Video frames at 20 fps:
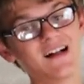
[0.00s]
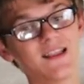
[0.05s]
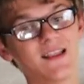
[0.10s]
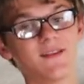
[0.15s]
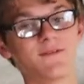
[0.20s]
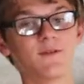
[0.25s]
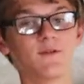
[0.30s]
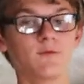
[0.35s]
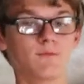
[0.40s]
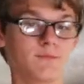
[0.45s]

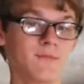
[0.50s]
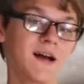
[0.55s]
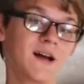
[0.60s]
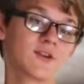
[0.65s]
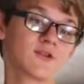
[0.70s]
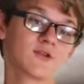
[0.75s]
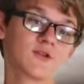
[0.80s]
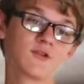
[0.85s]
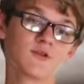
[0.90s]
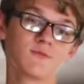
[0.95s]
If you
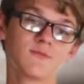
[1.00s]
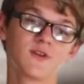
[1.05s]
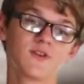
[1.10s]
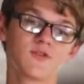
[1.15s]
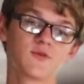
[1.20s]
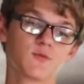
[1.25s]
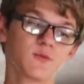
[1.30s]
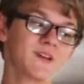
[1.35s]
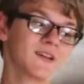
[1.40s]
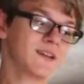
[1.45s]
measure
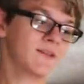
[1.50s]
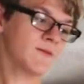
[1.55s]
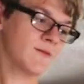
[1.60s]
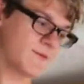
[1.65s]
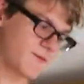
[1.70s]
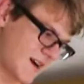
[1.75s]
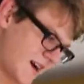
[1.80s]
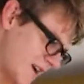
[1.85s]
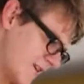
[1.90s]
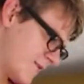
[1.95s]
between
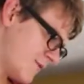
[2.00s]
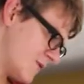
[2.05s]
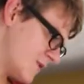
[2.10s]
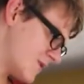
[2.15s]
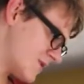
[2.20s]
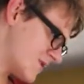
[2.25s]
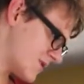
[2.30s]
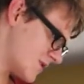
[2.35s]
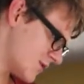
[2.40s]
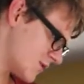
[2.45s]
five foot
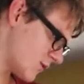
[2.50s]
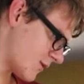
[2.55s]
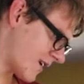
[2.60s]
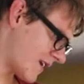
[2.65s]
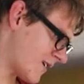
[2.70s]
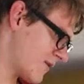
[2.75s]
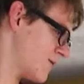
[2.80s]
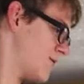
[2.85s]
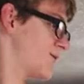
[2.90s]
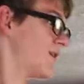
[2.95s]
two and
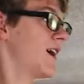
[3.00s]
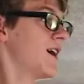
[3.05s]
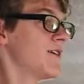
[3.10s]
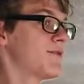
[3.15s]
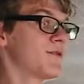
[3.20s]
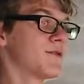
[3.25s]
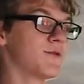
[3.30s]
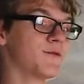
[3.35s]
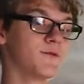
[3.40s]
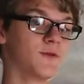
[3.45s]
five foot
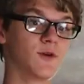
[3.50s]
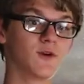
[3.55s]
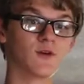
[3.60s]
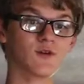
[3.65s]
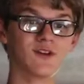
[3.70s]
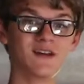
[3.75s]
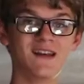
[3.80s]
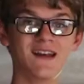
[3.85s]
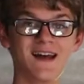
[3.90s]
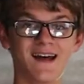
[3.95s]
four
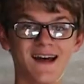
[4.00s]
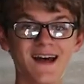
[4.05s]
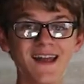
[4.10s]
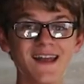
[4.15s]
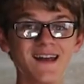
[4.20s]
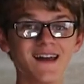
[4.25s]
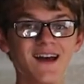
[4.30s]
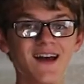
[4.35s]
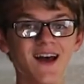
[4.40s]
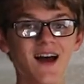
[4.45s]
in
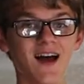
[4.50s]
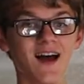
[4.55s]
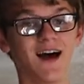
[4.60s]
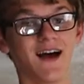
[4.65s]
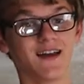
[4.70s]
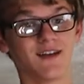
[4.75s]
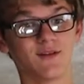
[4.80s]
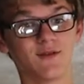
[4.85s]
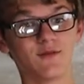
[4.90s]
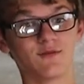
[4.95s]
height,
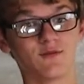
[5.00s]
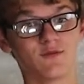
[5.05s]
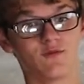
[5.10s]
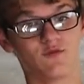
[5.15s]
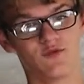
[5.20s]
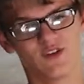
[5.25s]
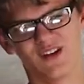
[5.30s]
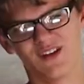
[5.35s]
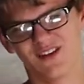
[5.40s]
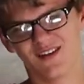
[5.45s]
I
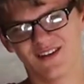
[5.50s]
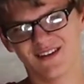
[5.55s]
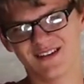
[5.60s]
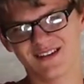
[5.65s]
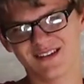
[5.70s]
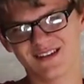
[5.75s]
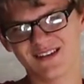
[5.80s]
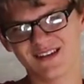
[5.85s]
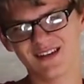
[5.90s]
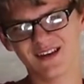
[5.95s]
don't really
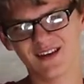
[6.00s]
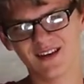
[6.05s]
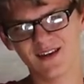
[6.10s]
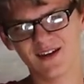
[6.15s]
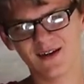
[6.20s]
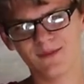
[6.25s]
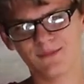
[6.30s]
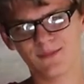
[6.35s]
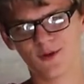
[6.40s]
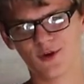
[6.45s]
see
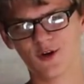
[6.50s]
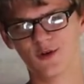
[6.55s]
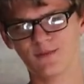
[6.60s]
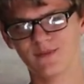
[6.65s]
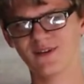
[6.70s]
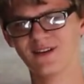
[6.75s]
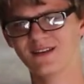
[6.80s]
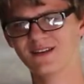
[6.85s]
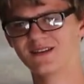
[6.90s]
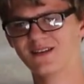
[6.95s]
the
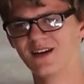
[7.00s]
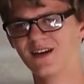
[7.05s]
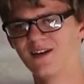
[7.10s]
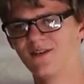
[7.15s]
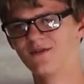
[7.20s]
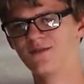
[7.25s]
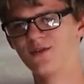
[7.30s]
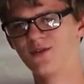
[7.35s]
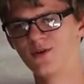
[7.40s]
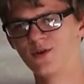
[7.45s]
purpose
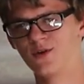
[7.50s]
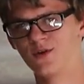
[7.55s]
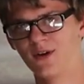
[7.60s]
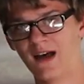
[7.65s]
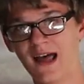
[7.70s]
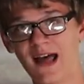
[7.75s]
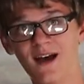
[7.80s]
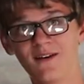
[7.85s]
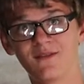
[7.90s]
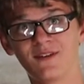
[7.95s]
of you
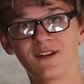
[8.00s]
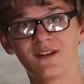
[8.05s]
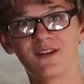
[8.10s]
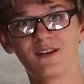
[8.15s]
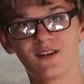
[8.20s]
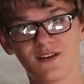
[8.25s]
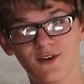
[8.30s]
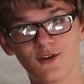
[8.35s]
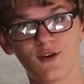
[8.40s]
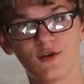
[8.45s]
having
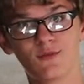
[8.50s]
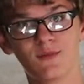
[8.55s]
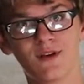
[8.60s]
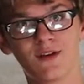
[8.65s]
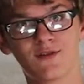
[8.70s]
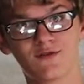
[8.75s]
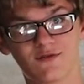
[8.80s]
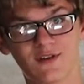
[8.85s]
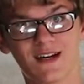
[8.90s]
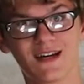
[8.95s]
human
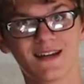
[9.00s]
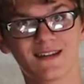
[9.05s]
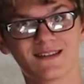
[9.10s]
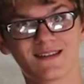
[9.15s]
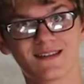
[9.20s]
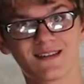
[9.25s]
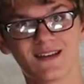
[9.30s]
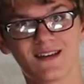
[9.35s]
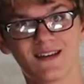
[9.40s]
rights.